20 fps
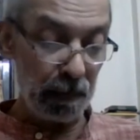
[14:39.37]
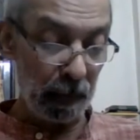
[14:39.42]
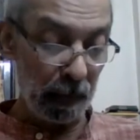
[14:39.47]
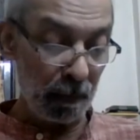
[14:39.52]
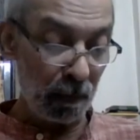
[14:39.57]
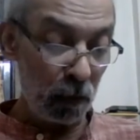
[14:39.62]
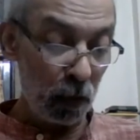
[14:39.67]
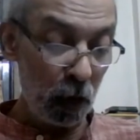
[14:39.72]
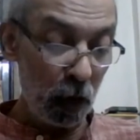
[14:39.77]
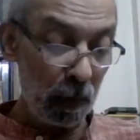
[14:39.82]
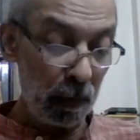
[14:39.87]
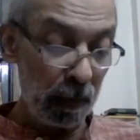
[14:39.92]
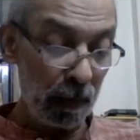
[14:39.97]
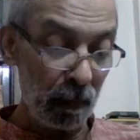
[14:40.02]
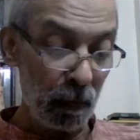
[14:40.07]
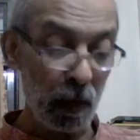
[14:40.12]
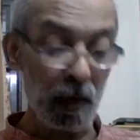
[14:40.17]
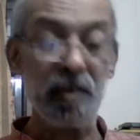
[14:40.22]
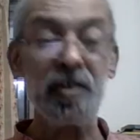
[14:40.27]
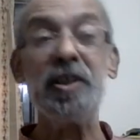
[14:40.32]
performed
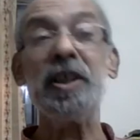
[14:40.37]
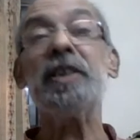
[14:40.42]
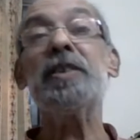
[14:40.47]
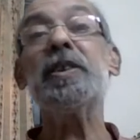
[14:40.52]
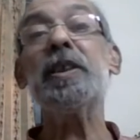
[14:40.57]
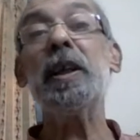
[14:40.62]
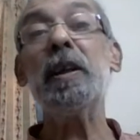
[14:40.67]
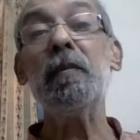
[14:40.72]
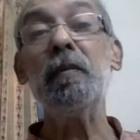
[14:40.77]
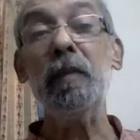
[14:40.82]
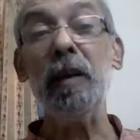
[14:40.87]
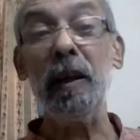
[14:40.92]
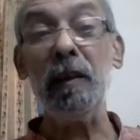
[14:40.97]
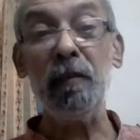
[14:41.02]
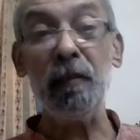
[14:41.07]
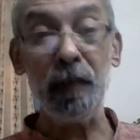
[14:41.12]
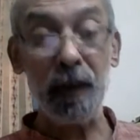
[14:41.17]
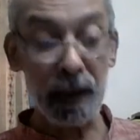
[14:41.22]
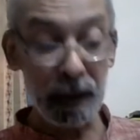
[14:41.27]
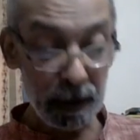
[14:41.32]
for general
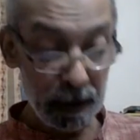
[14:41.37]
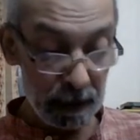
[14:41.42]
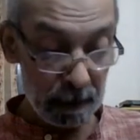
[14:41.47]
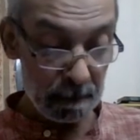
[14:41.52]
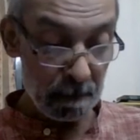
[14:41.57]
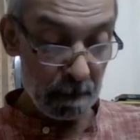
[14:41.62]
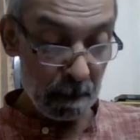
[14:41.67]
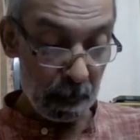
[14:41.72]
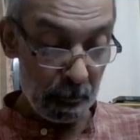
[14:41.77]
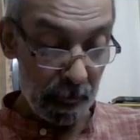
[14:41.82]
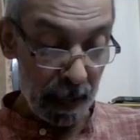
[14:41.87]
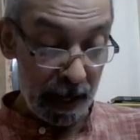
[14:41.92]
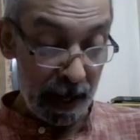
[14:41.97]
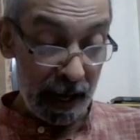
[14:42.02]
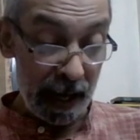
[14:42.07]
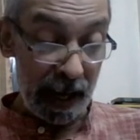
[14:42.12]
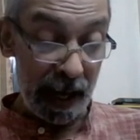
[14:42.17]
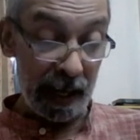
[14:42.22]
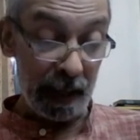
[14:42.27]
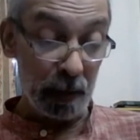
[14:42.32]
welfare,
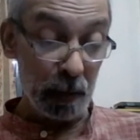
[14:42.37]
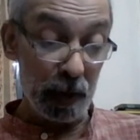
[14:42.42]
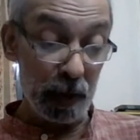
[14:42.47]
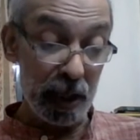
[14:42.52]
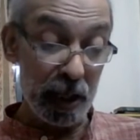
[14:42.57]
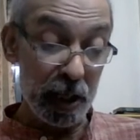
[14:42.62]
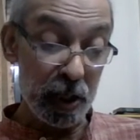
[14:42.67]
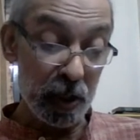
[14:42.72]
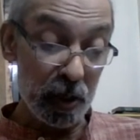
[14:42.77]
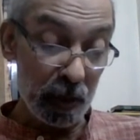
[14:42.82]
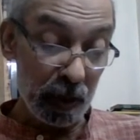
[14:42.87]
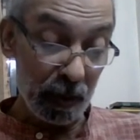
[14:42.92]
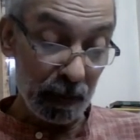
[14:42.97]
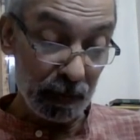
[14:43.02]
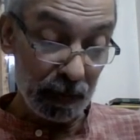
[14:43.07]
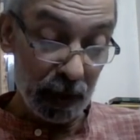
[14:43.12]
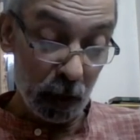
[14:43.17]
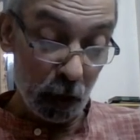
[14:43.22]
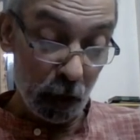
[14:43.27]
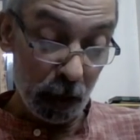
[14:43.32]
adoration
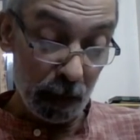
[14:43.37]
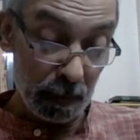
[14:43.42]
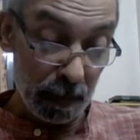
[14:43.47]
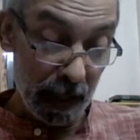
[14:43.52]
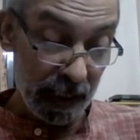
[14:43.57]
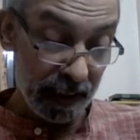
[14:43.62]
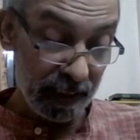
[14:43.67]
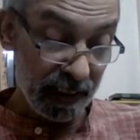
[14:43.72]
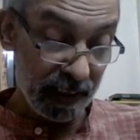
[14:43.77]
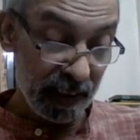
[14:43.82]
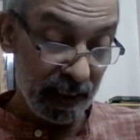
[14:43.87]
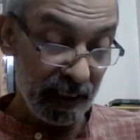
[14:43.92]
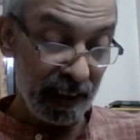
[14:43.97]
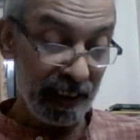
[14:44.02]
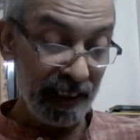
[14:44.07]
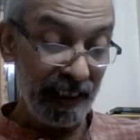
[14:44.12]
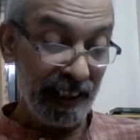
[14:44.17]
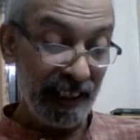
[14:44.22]
of the Almighty,